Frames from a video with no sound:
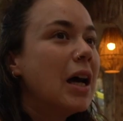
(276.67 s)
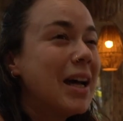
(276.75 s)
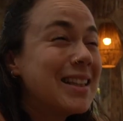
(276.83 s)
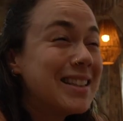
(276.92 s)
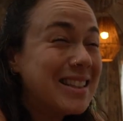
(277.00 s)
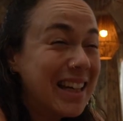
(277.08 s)

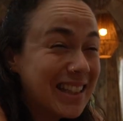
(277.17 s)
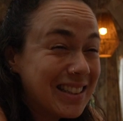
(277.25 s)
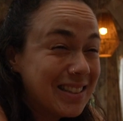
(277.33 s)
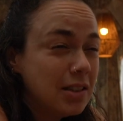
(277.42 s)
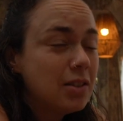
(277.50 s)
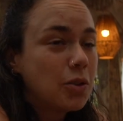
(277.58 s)
And then
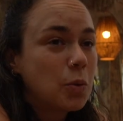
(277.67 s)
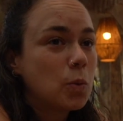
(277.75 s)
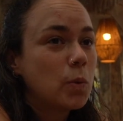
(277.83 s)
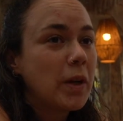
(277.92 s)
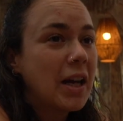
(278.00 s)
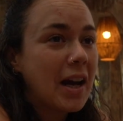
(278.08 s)

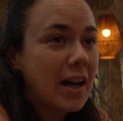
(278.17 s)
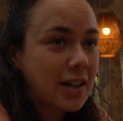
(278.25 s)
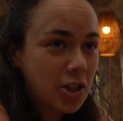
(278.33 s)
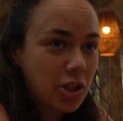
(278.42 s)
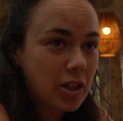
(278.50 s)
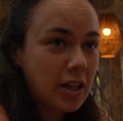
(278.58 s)
we
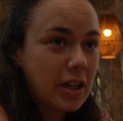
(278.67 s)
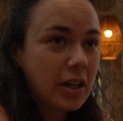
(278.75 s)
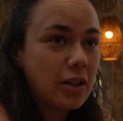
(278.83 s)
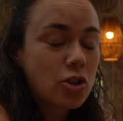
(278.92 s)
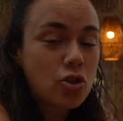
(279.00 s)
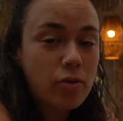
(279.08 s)

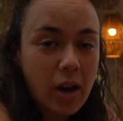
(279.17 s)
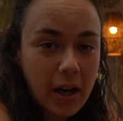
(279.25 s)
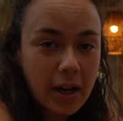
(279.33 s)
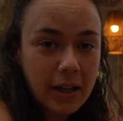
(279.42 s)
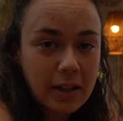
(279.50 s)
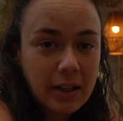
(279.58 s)
actually
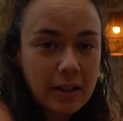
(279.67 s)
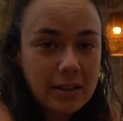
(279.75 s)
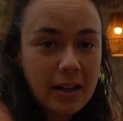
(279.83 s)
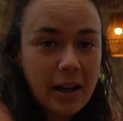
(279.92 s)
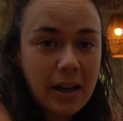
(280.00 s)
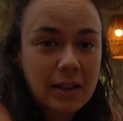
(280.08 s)
tried it
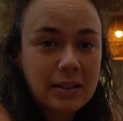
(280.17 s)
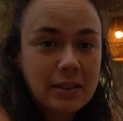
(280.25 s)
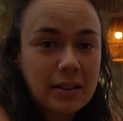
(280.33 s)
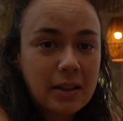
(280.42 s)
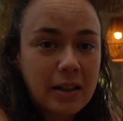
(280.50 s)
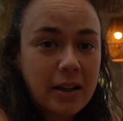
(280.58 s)
at
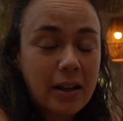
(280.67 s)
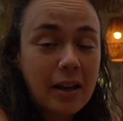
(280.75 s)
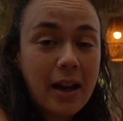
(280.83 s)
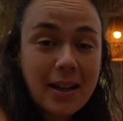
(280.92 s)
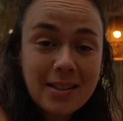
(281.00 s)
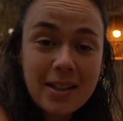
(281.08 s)
the
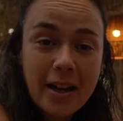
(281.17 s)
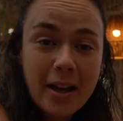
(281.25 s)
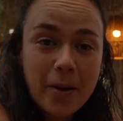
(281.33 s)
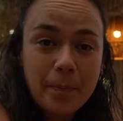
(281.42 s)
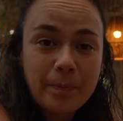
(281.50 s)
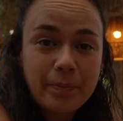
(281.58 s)

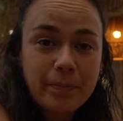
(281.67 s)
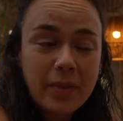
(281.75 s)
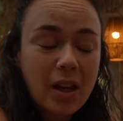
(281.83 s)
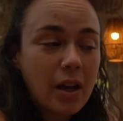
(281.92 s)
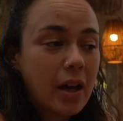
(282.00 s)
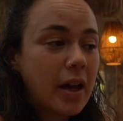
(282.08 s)
ATM
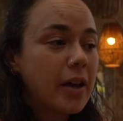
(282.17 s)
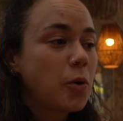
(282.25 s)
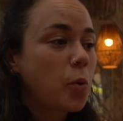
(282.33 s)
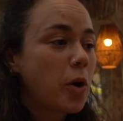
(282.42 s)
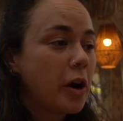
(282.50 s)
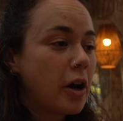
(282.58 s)

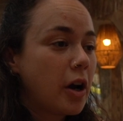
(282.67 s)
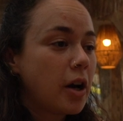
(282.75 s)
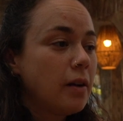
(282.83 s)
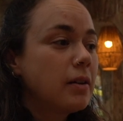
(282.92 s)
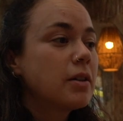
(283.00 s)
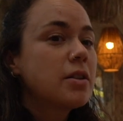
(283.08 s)
and were
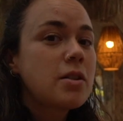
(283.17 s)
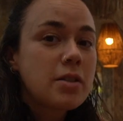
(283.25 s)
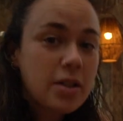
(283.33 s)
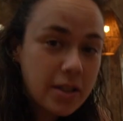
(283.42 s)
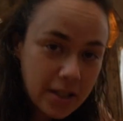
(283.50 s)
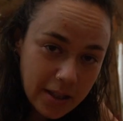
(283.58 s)

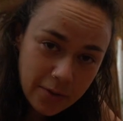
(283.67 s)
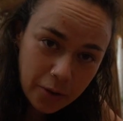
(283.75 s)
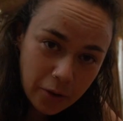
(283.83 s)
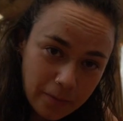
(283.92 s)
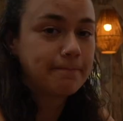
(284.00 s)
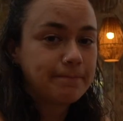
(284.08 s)
successful.